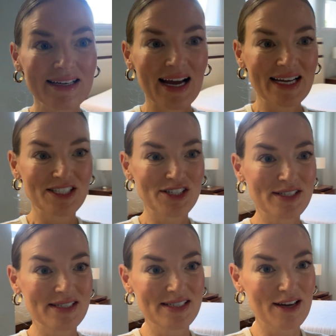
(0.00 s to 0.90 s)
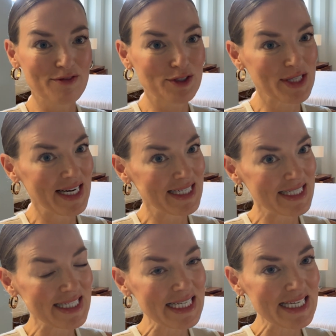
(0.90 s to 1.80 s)
I just discovered that
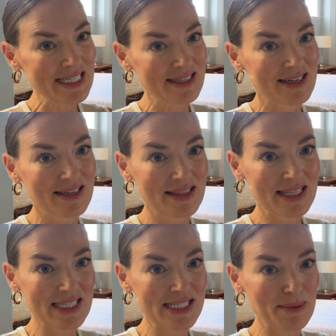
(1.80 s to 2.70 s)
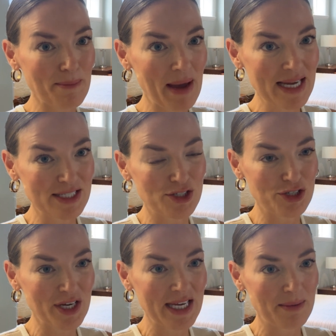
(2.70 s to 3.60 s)
indeed this Master
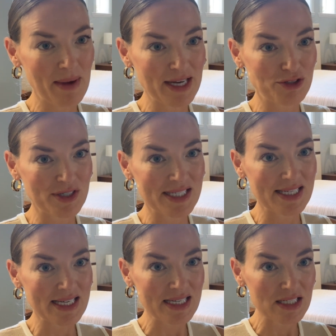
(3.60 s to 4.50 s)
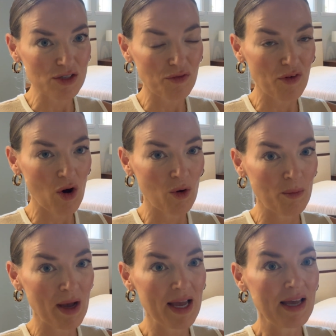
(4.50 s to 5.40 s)
King mattress is
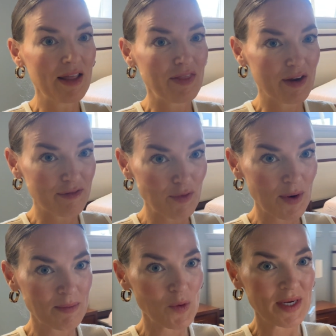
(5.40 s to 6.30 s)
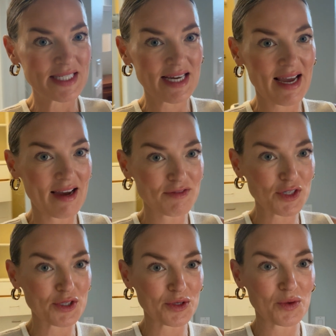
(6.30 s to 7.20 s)
foam. Therefore, I'm going to have
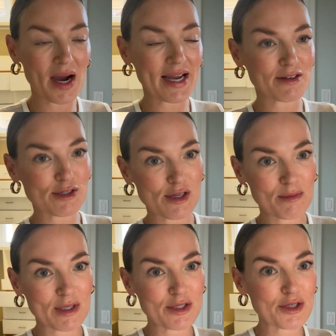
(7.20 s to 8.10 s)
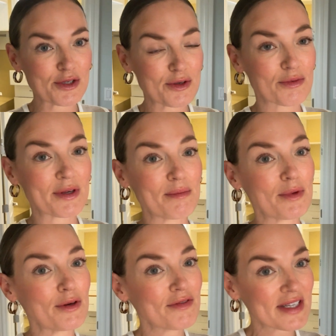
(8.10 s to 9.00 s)
to hire someone to
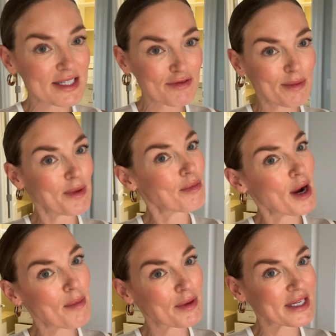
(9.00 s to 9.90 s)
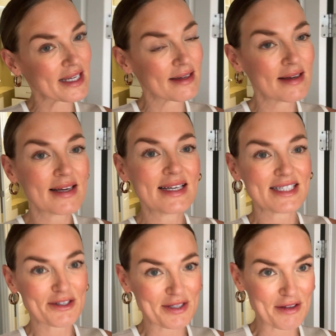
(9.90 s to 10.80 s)
remove this from the property
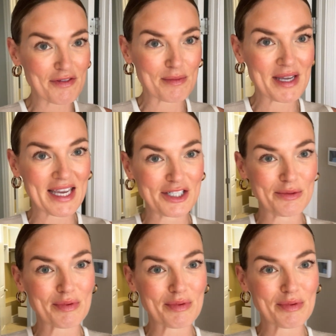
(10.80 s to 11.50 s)
during the fumigation